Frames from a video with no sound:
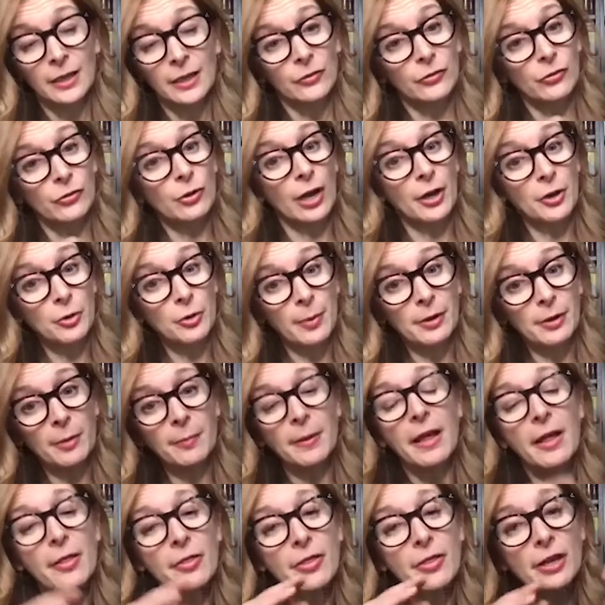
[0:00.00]
You cut yeah. your butter,
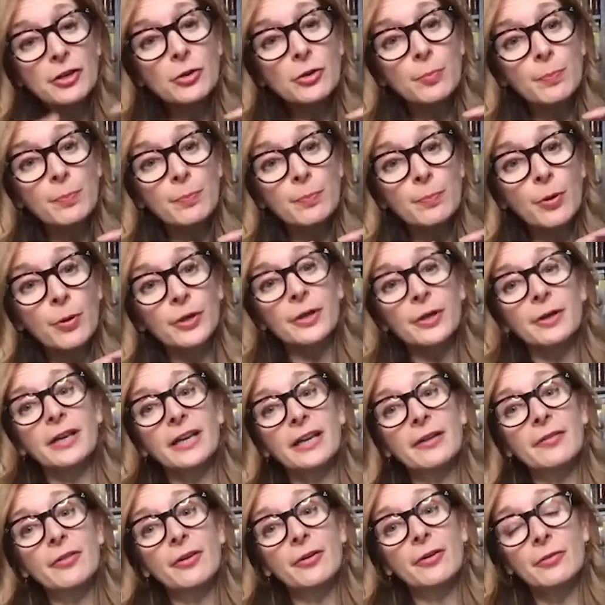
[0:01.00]
then you put it
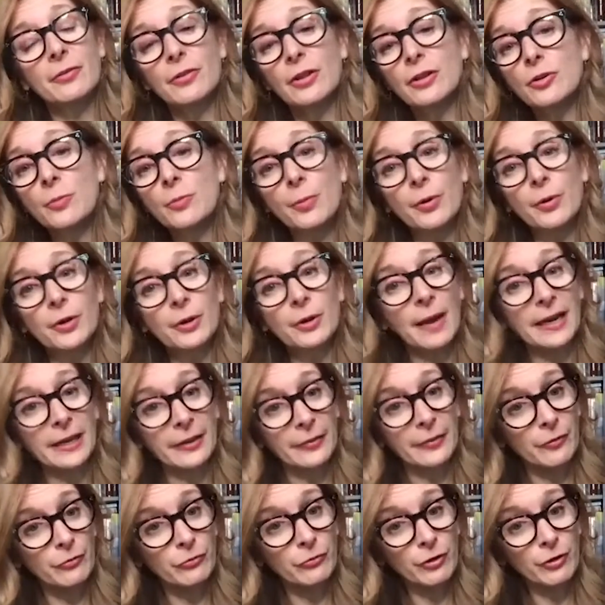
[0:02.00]
in the, then you put it back in
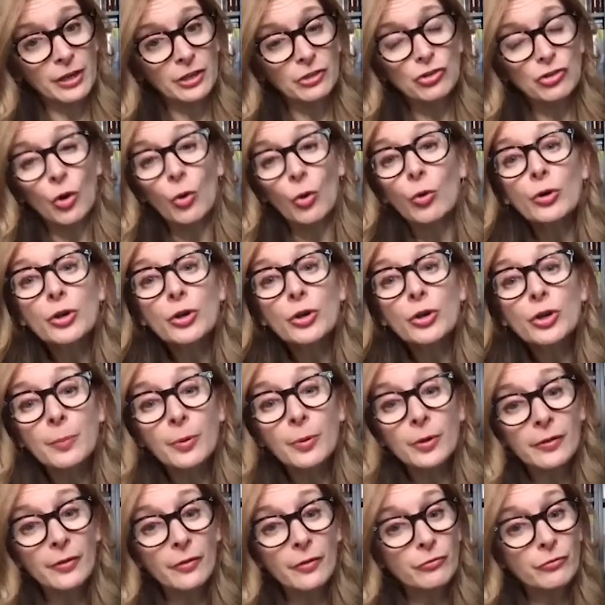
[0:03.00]
the fridge. Or yeah,
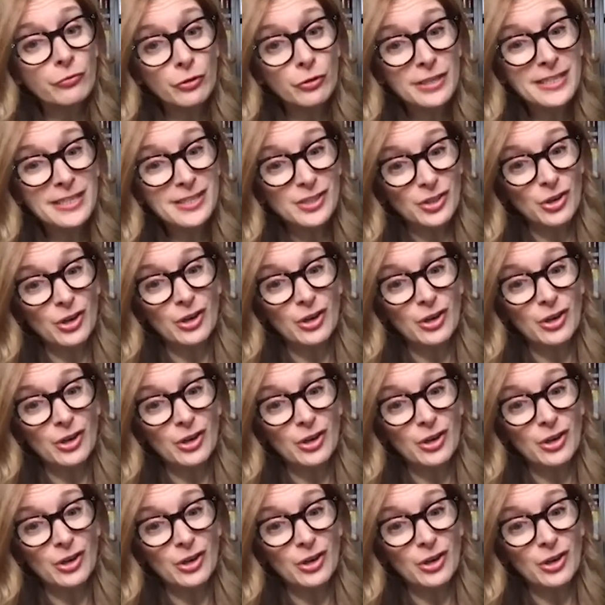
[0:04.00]
absolutely. Freezer.